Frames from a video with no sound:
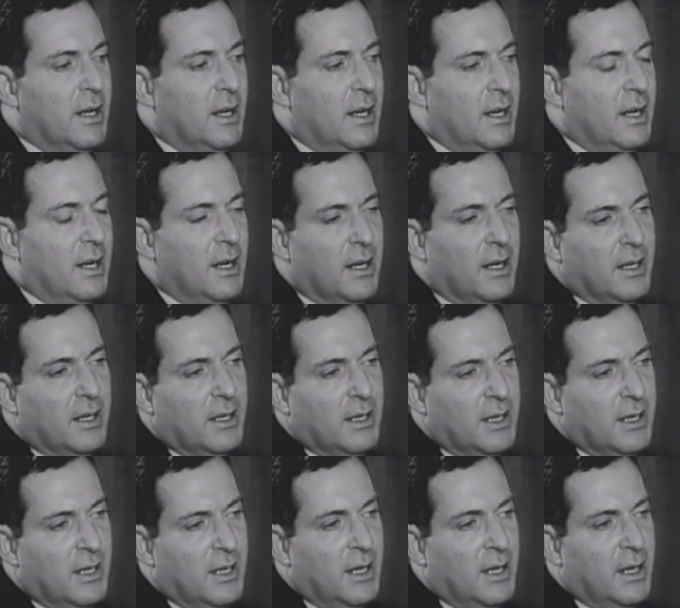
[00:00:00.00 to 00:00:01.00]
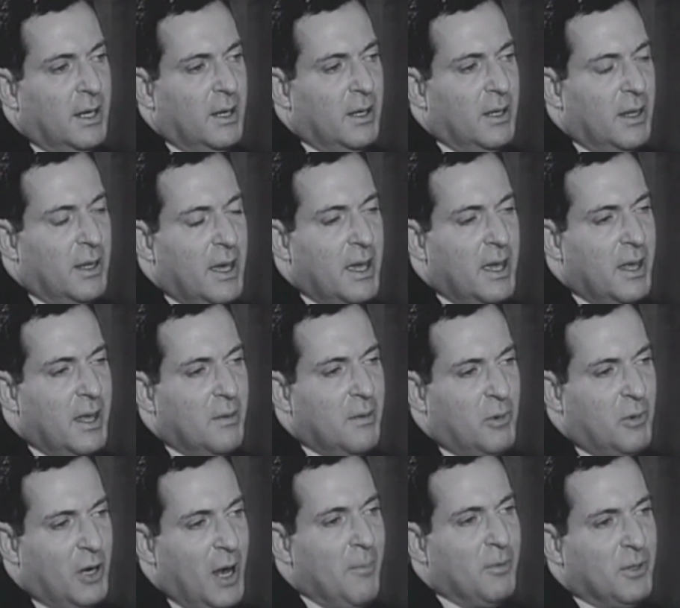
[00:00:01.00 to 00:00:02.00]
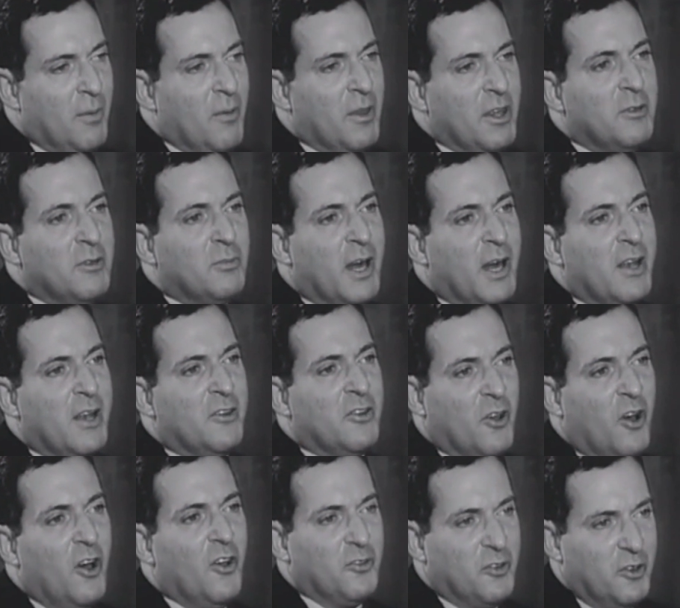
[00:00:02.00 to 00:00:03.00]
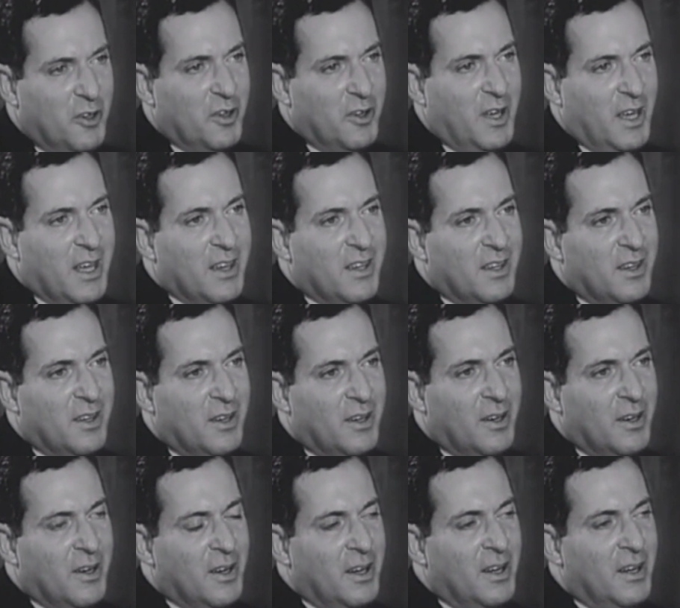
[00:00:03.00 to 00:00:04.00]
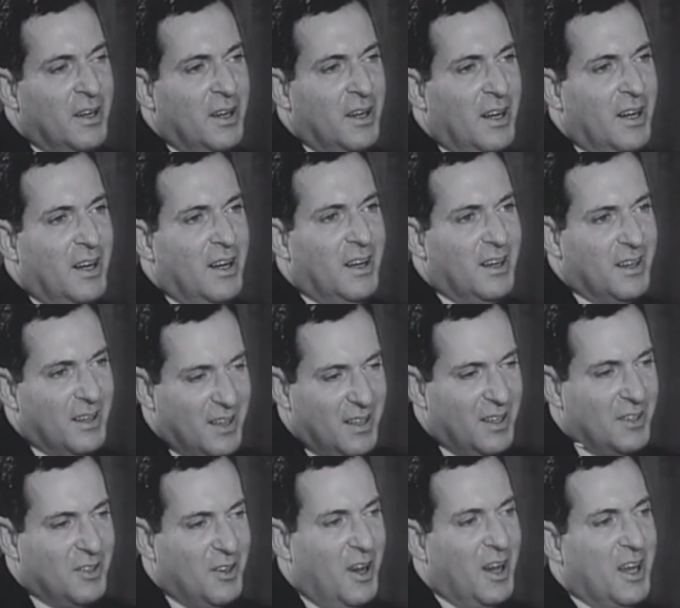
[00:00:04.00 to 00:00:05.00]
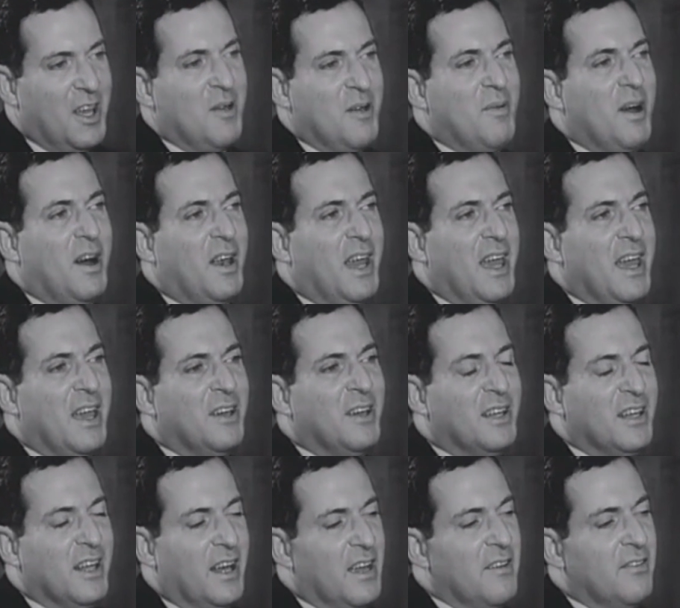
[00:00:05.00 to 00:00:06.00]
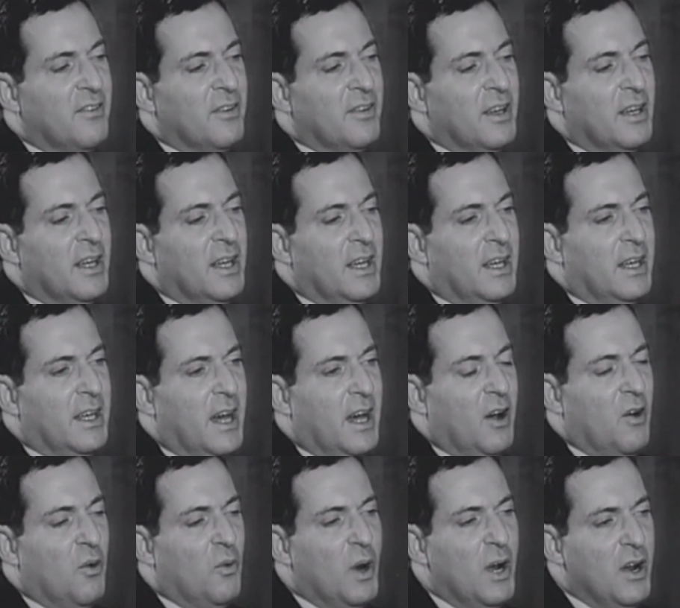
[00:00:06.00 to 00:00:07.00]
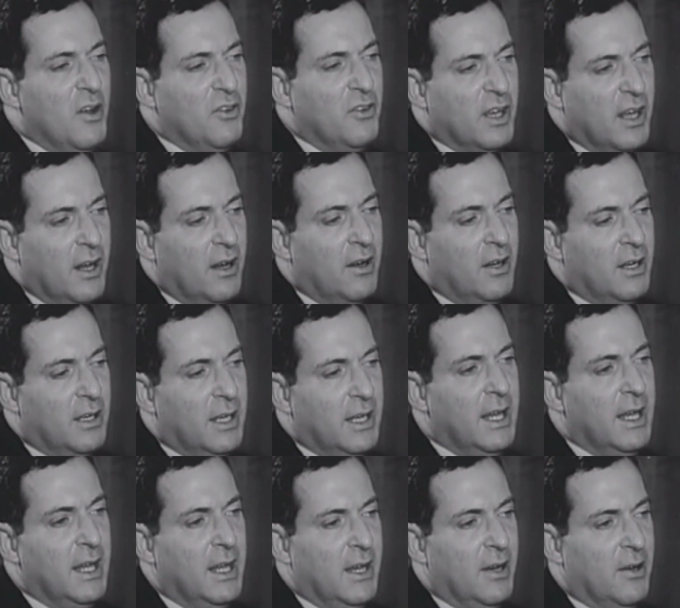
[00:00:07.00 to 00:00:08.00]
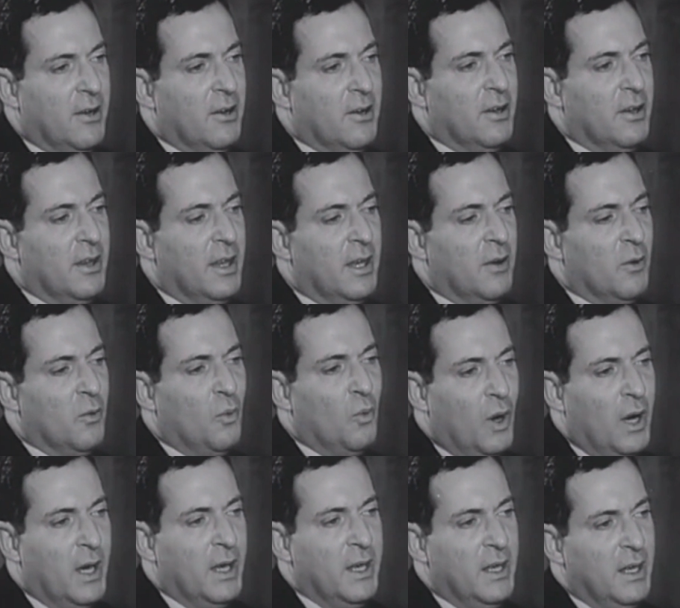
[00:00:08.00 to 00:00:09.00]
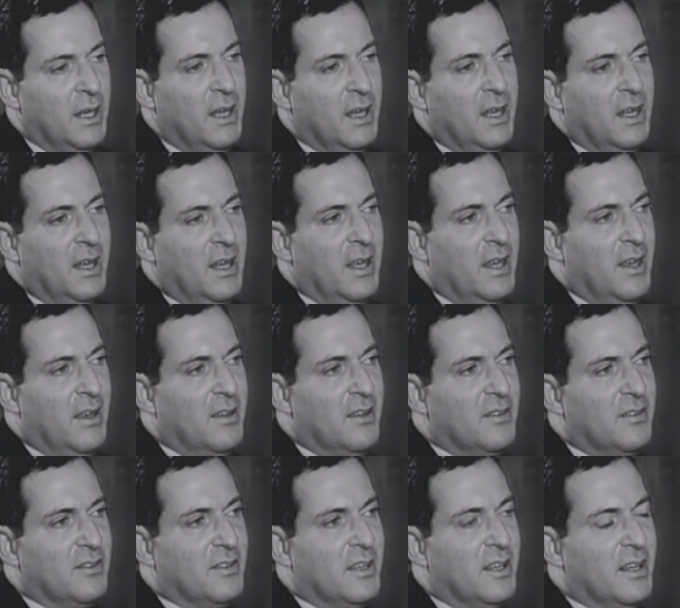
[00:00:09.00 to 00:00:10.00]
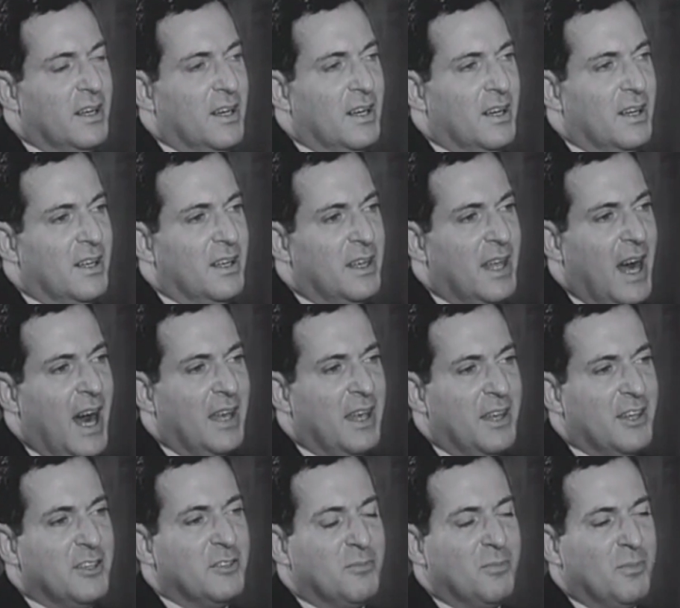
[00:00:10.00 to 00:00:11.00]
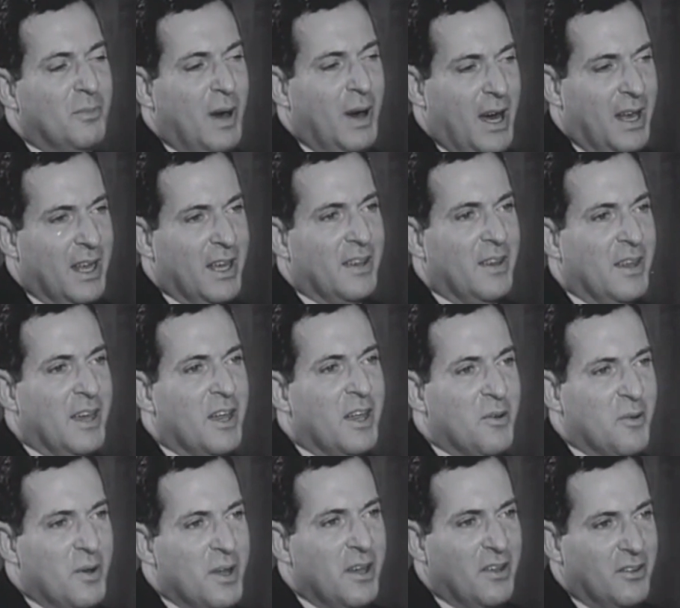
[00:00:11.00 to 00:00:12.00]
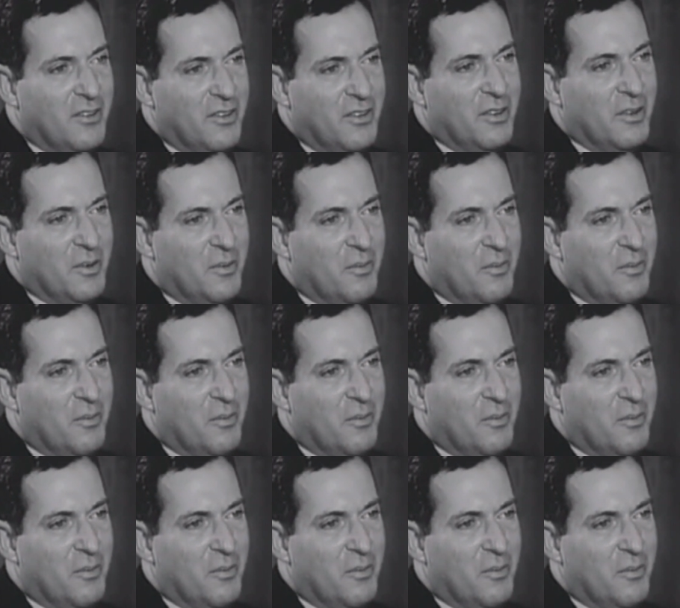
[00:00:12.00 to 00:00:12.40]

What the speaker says: perhaps some of these planners also think that they're talking about a good life. Now, where is the guarantee here that one is not despotic and the other is?